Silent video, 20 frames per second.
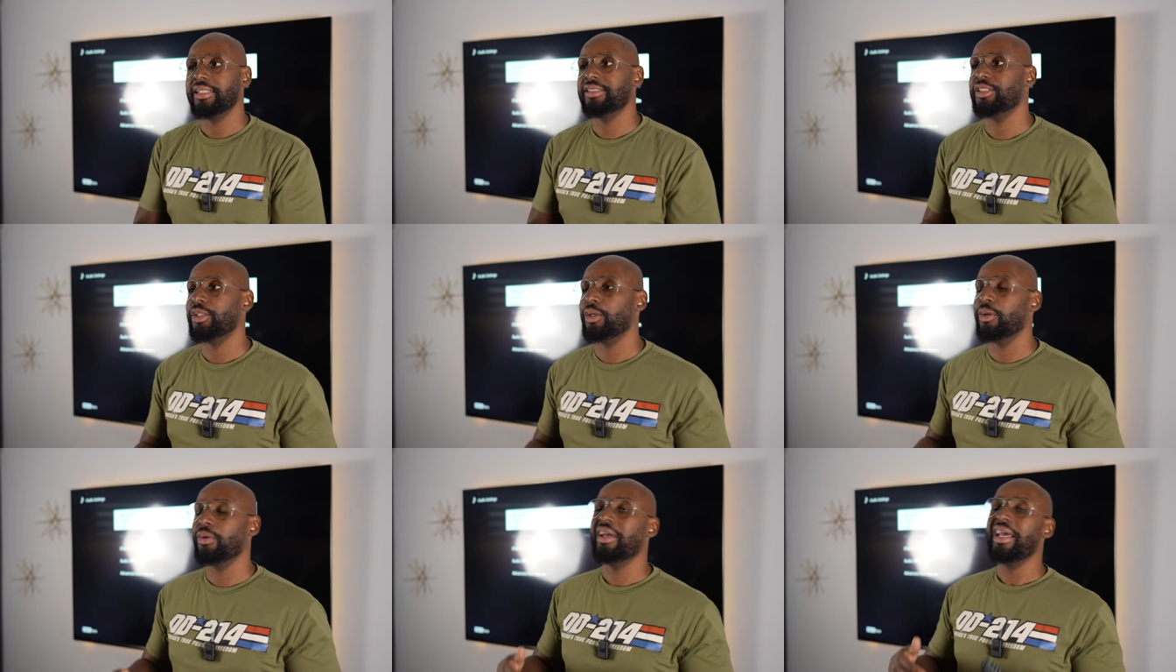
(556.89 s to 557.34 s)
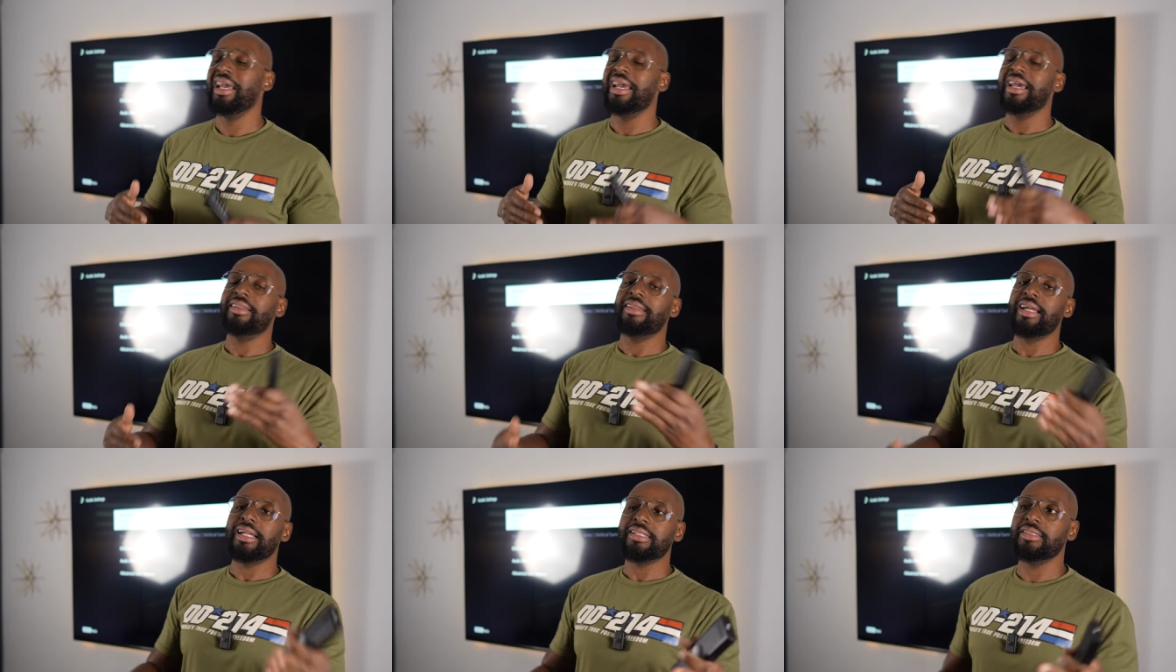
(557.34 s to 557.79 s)
So
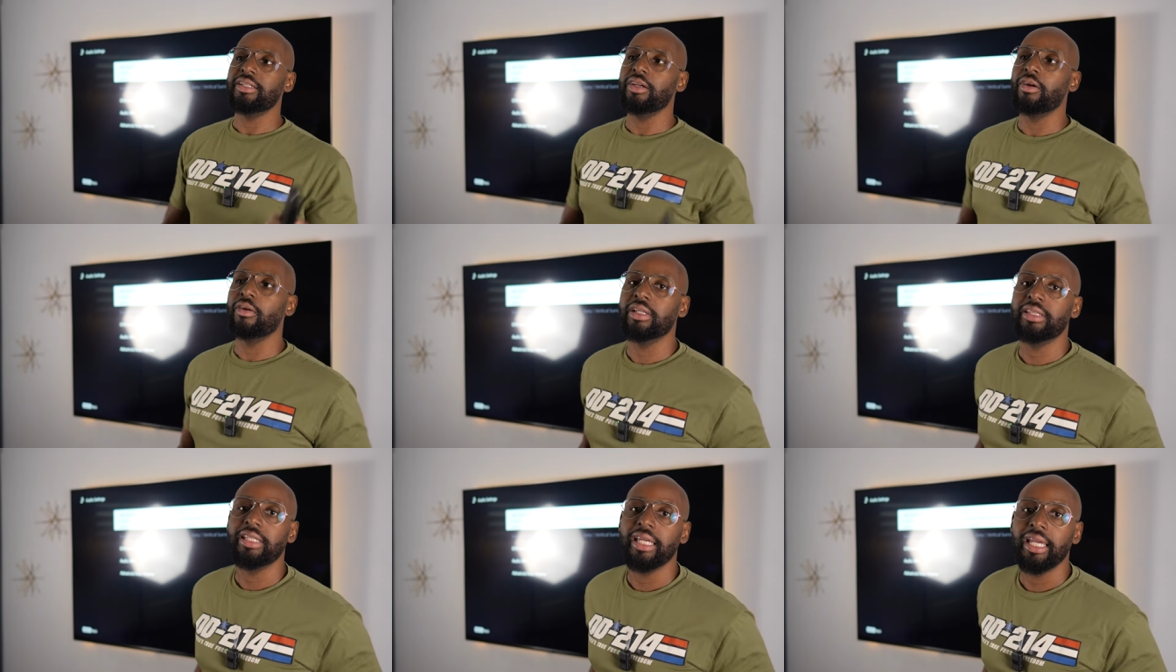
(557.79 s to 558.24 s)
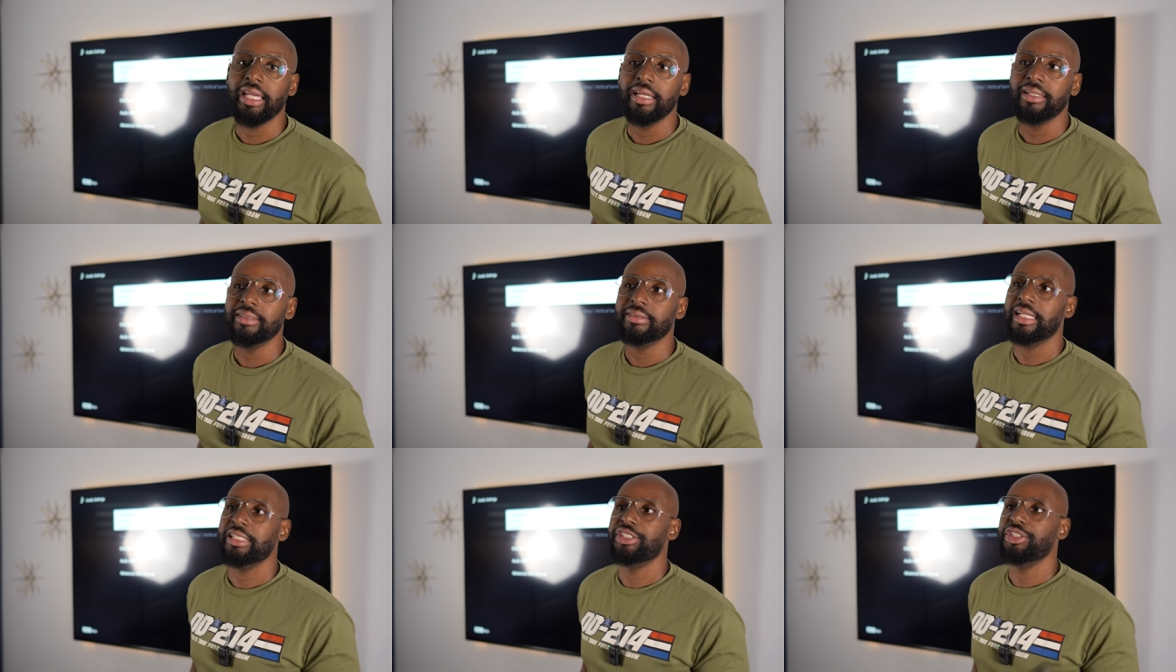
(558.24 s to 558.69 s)
that's the only
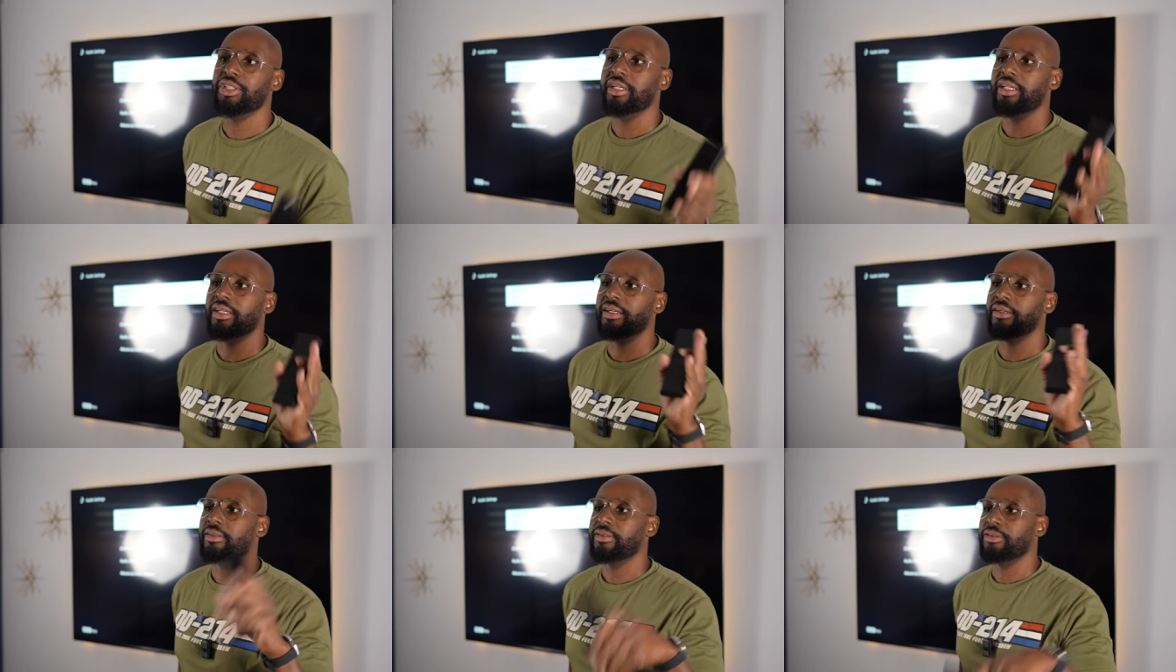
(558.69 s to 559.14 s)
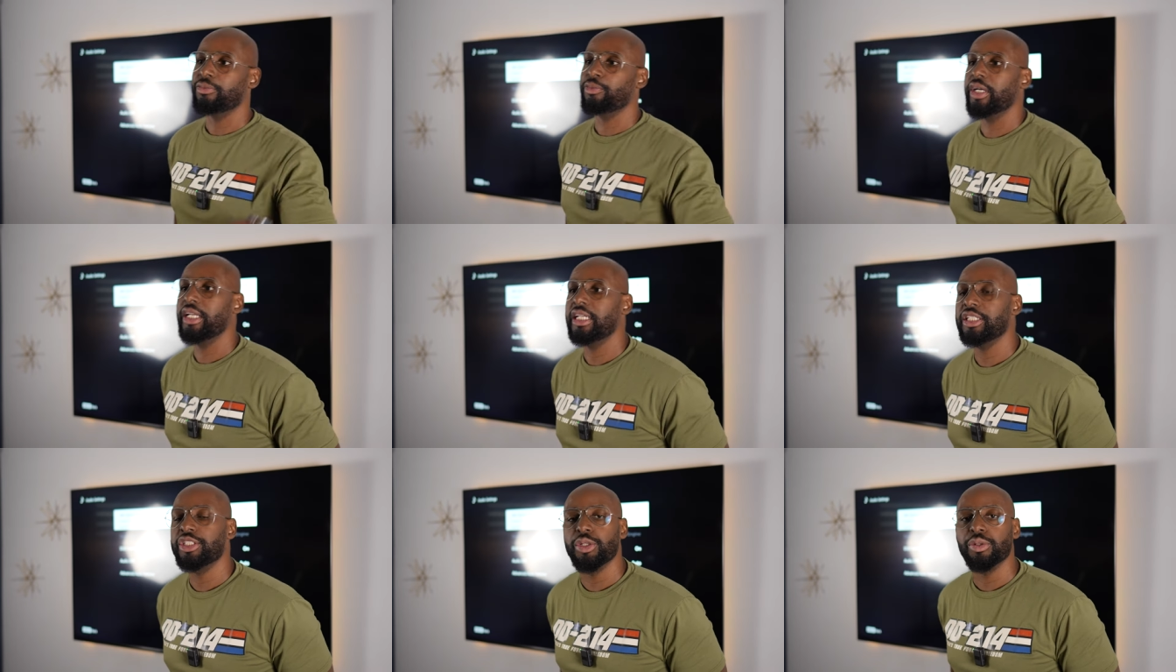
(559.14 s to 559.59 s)
thing that you're gonna
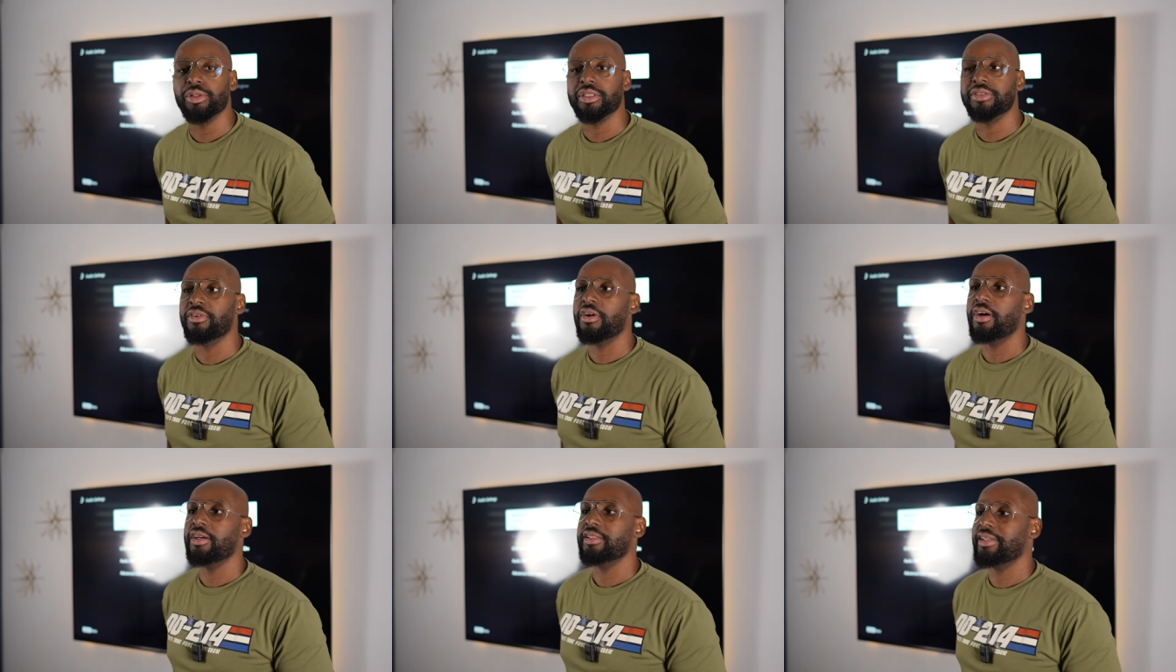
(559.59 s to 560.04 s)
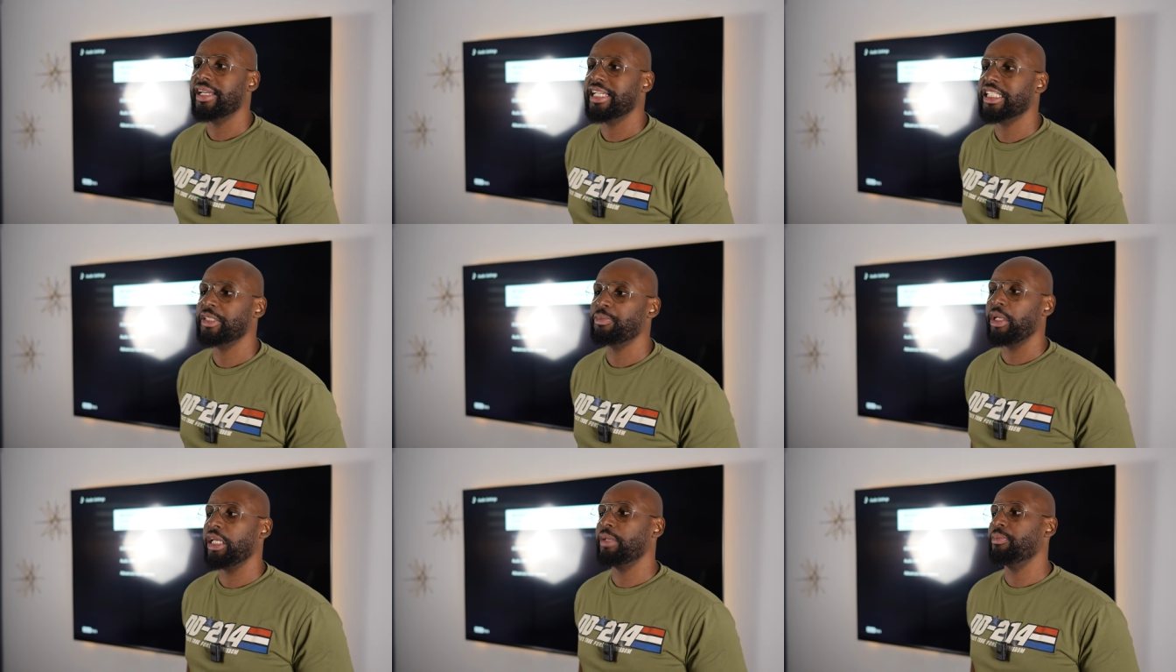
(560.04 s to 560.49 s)
run into as far as like
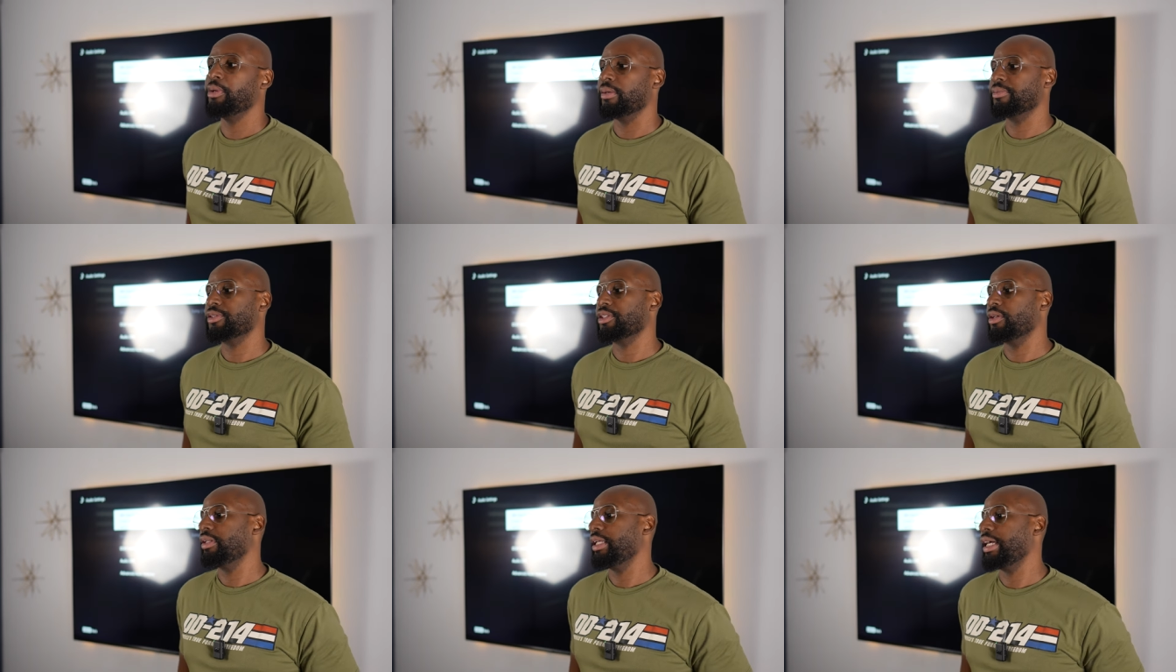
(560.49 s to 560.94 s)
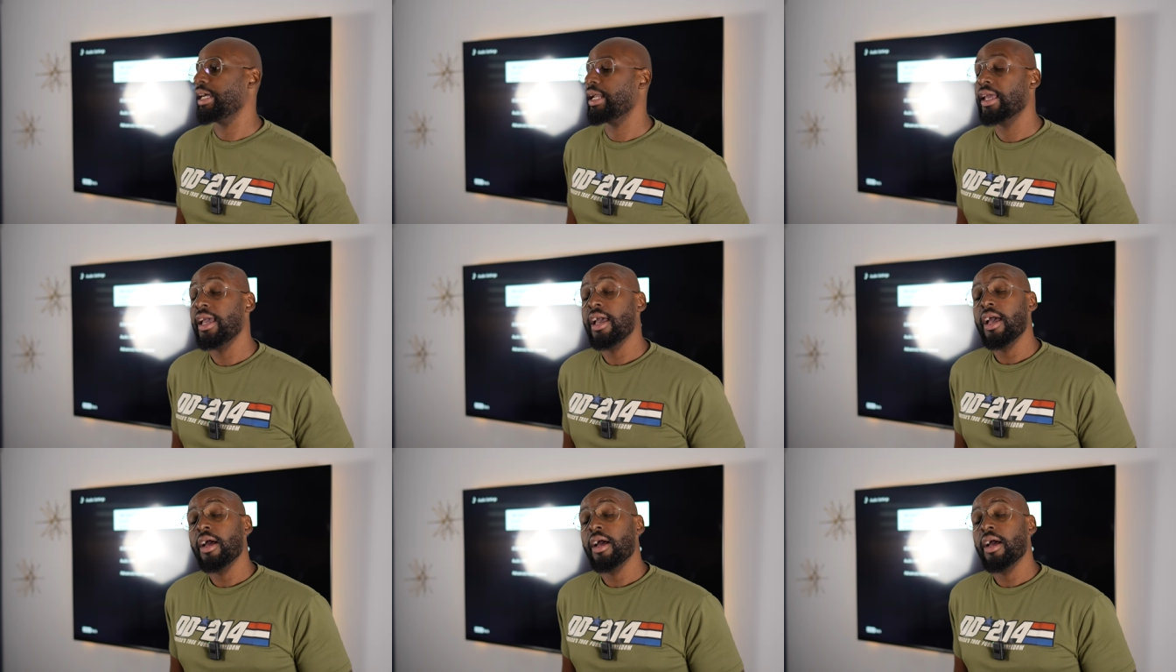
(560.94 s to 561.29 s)
speed bumps on that.